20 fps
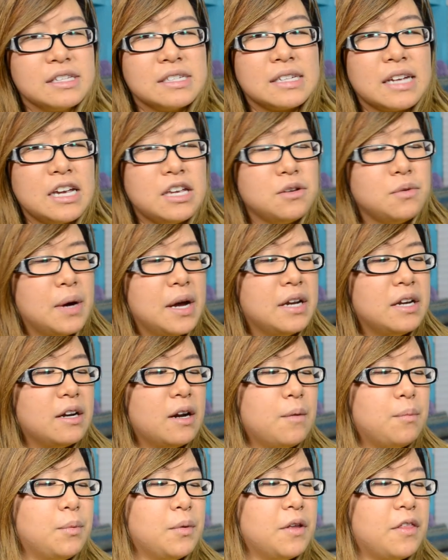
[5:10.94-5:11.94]
and say you ended
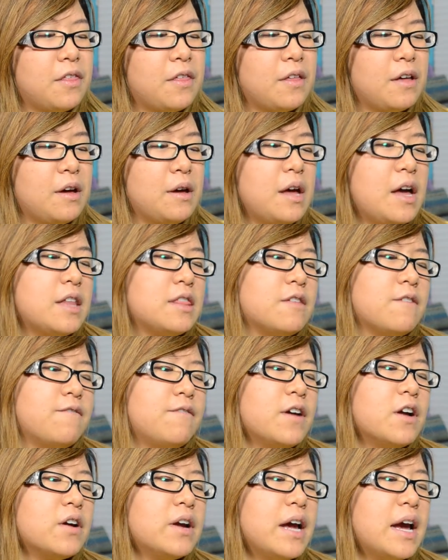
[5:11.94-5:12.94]
up with, at the
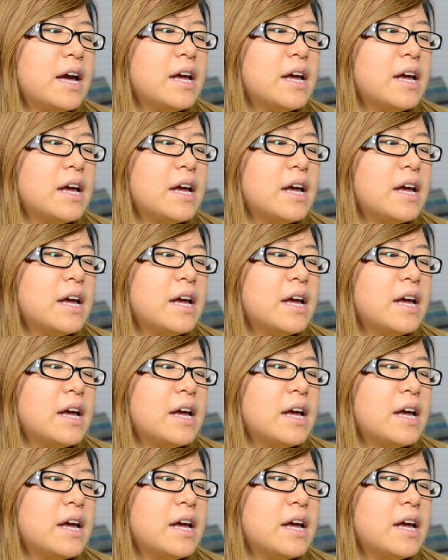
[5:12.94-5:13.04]
very